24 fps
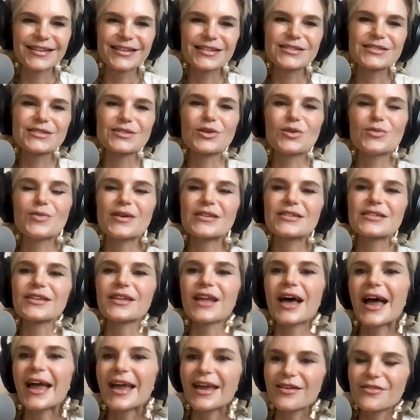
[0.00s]
So much
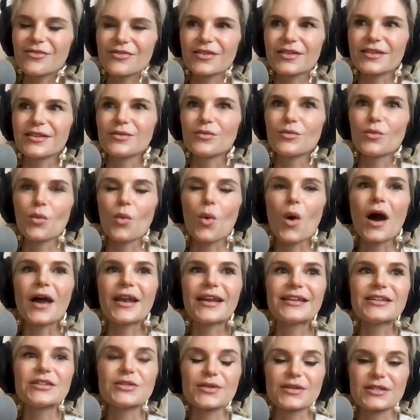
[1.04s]
life, and
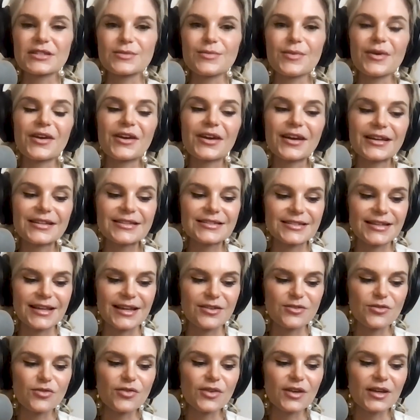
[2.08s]
wanting to experience it
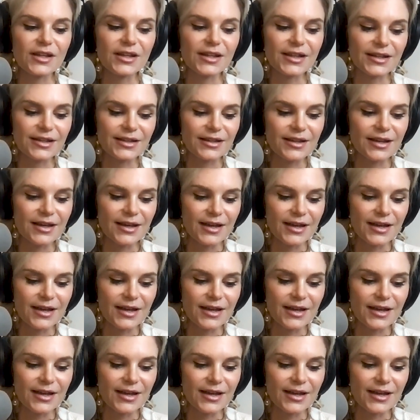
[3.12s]
and feeling